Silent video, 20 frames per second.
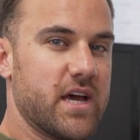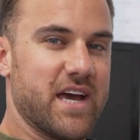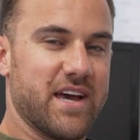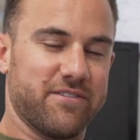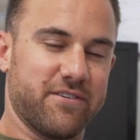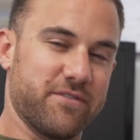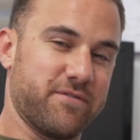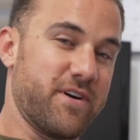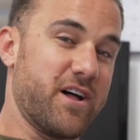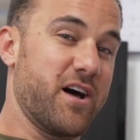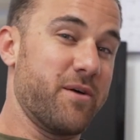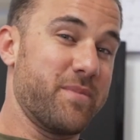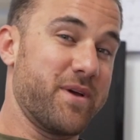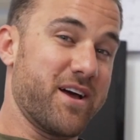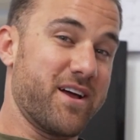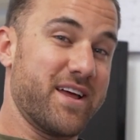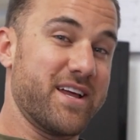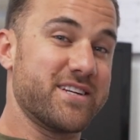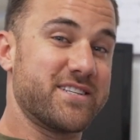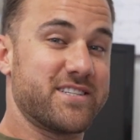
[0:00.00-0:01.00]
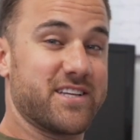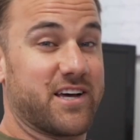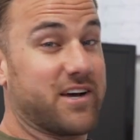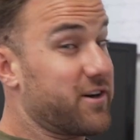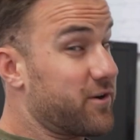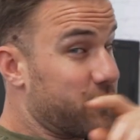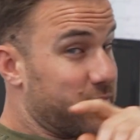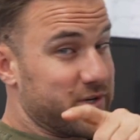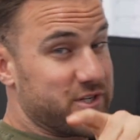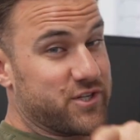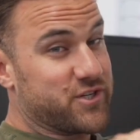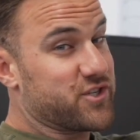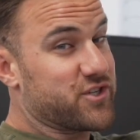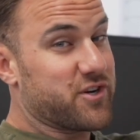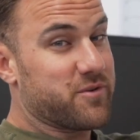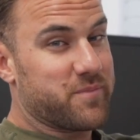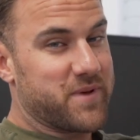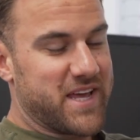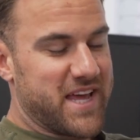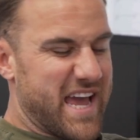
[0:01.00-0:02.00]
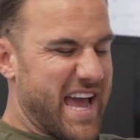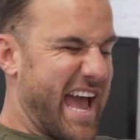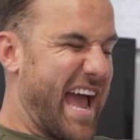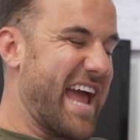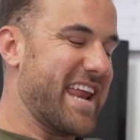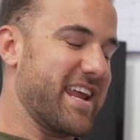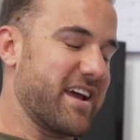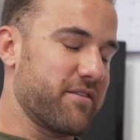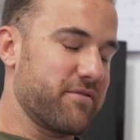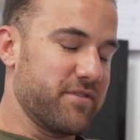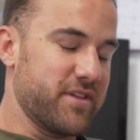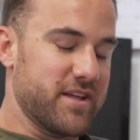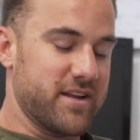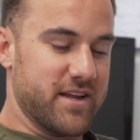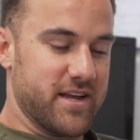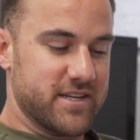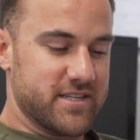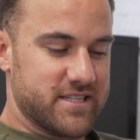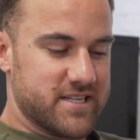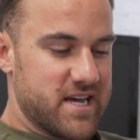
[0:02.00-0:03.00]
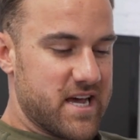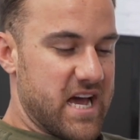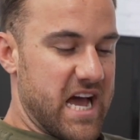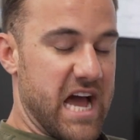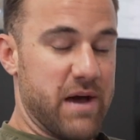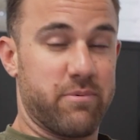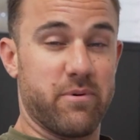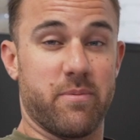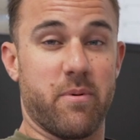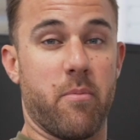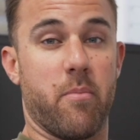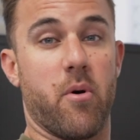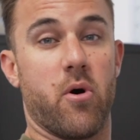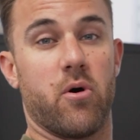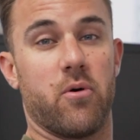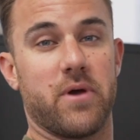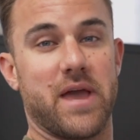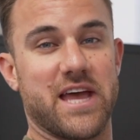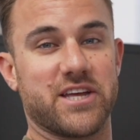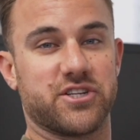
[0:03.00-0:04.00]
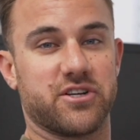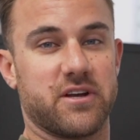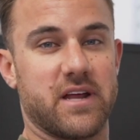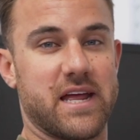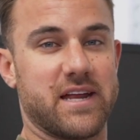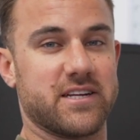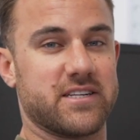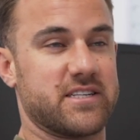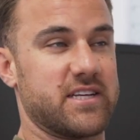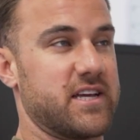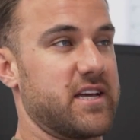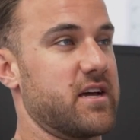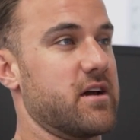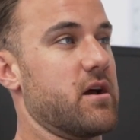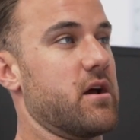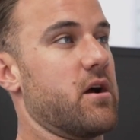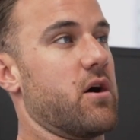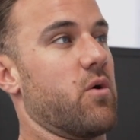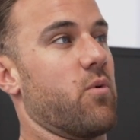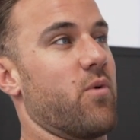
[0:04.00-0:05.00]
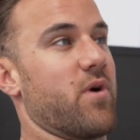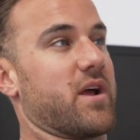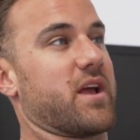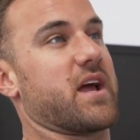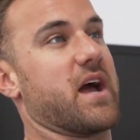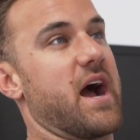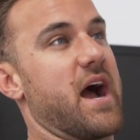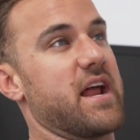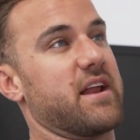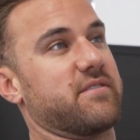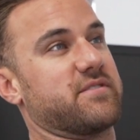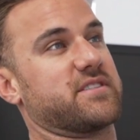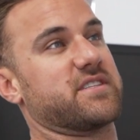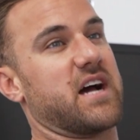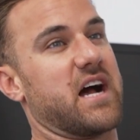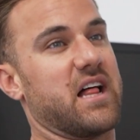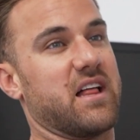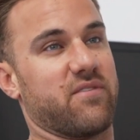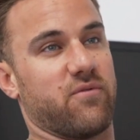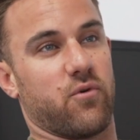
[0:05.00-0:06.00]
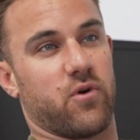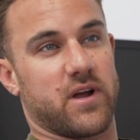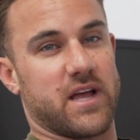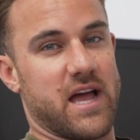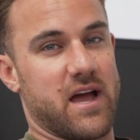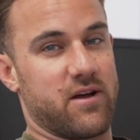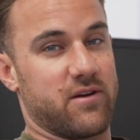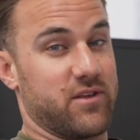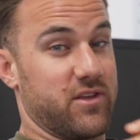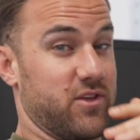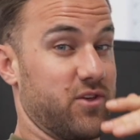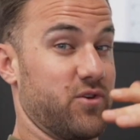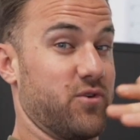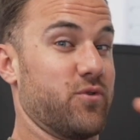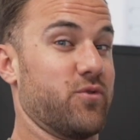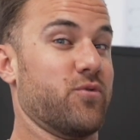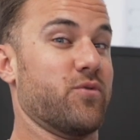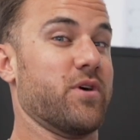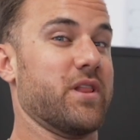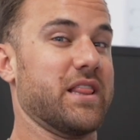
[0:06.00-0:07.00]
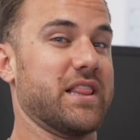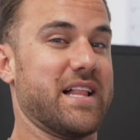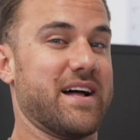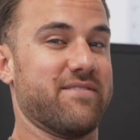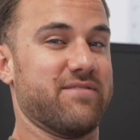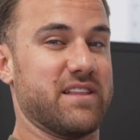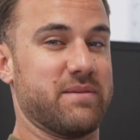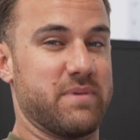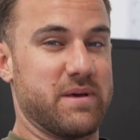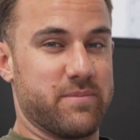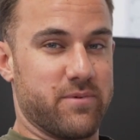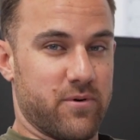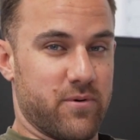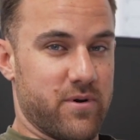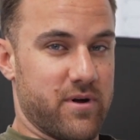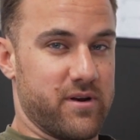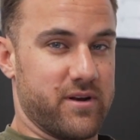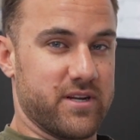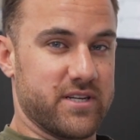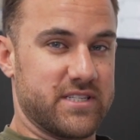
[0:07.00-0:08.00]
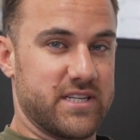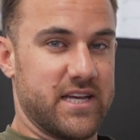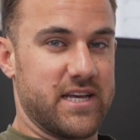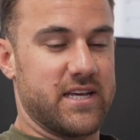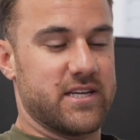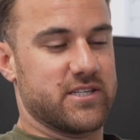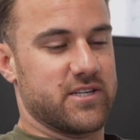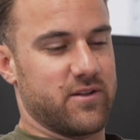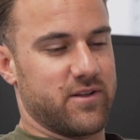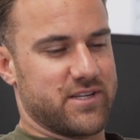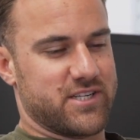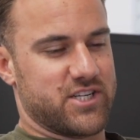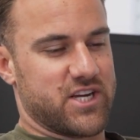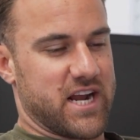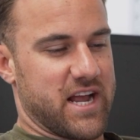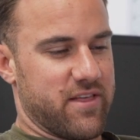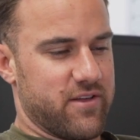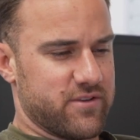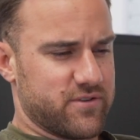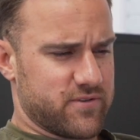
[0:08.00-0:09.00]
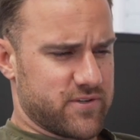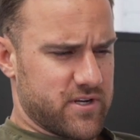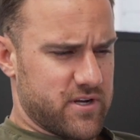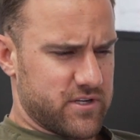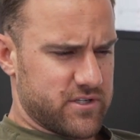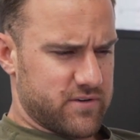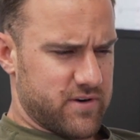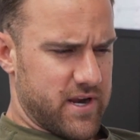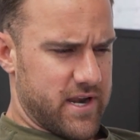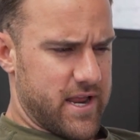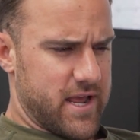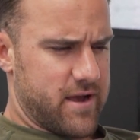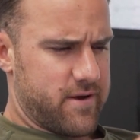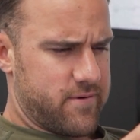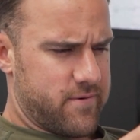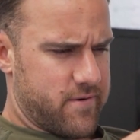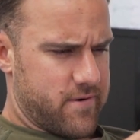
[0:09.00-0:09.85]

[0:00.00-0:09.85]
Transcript: If you're following me on Insta, which you should be, at NickFlintness, I put up a poll yesterday to see what kind of style of workout you lovely people wanted to see. So let's check out those results right now.